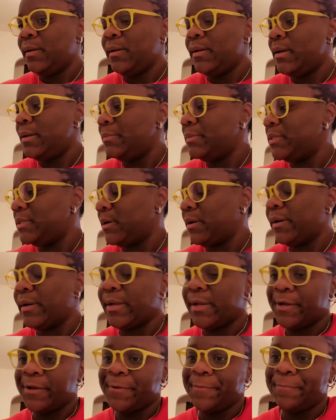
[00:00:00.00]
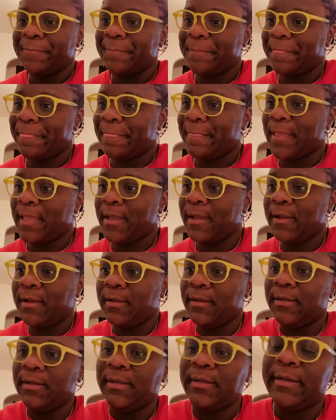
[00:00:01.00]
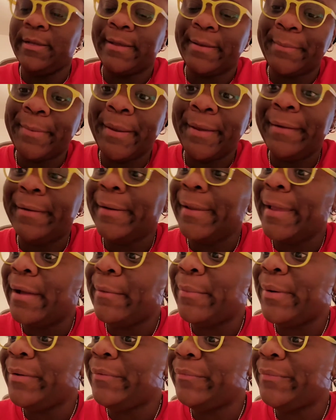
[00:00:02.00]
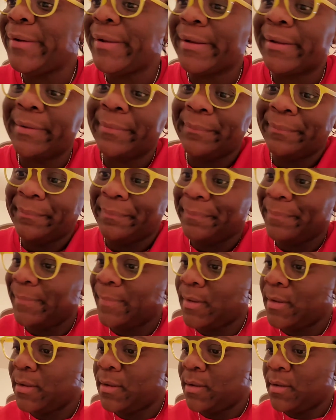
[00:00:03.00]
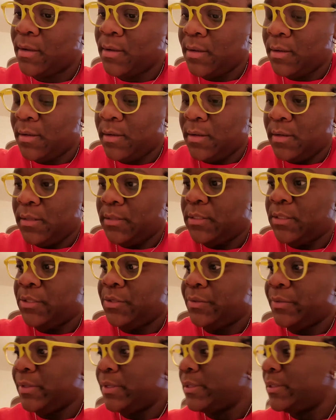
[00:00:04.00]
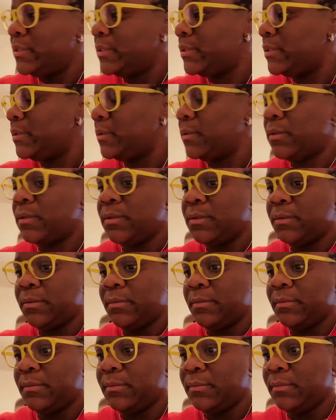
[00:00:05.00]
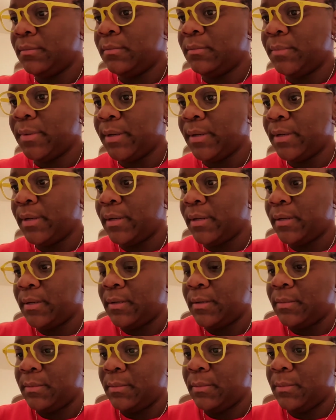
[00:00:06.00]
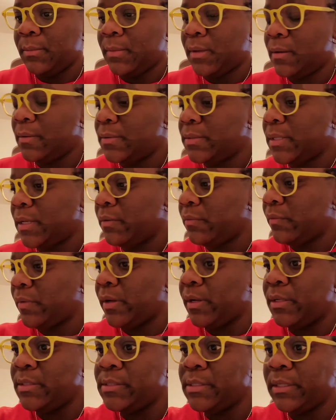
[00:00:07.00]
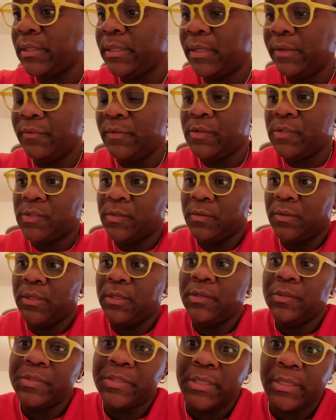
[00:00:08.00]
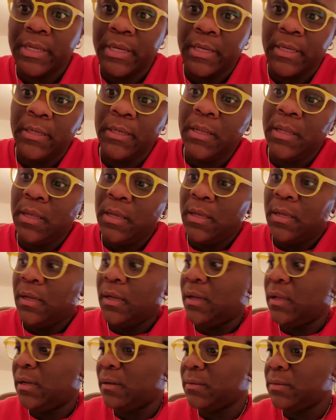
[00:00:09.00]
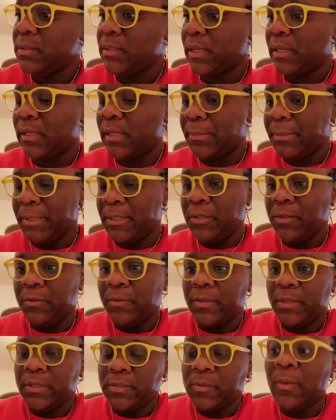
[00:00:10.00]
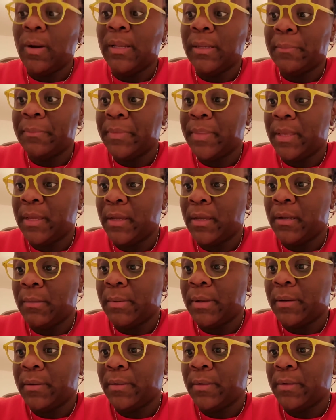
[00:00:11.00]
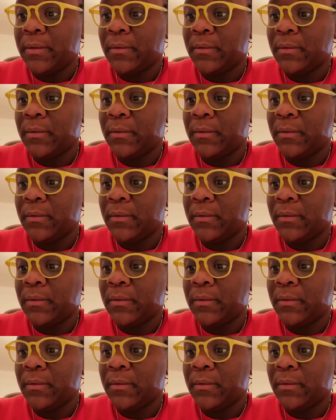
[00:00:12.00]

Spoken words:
I'm sorry, y'all. Apparently I wasn't ready to do this, but I was getting ready to leave the studio tonight, and I was like, let me do this while I'm thinking about it.